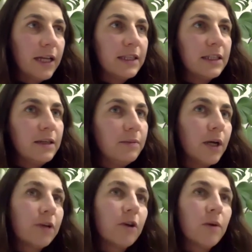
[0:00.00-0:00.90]
um,
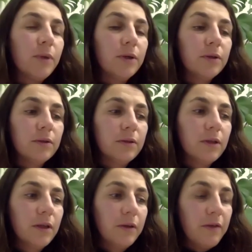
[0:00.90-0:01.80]
antimicrobial
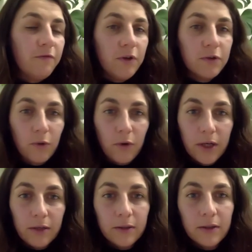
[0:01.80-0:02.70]
infused
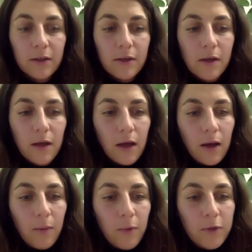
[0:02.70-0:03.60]
oil,
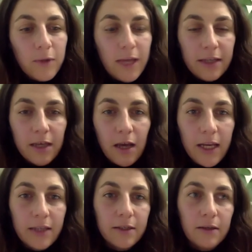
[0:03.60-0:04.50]
um, which we then turn
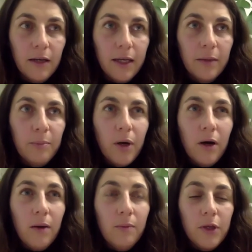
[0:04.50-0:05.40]
into like a
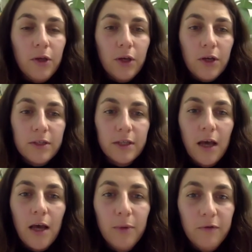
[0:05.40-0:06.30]
balm that you can use as a
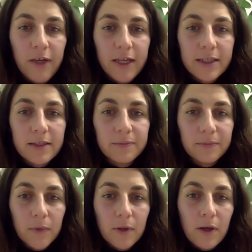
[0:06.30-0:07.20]
herbal Vicks.
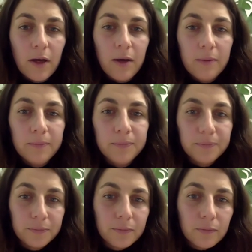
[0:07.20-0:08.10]
Um,
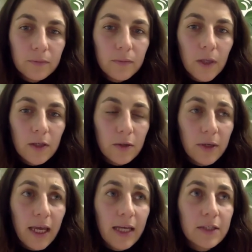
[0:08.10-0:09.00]
so
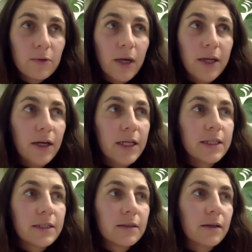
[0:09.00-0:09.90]
again, it's quite a
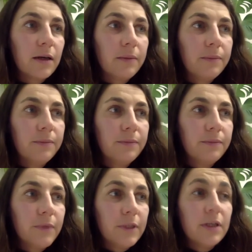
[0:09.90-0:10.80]
nice,
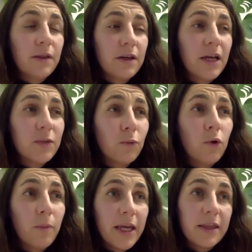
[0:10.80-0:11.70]
it's another nice
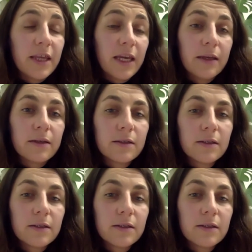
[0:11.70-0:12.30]
warming thing.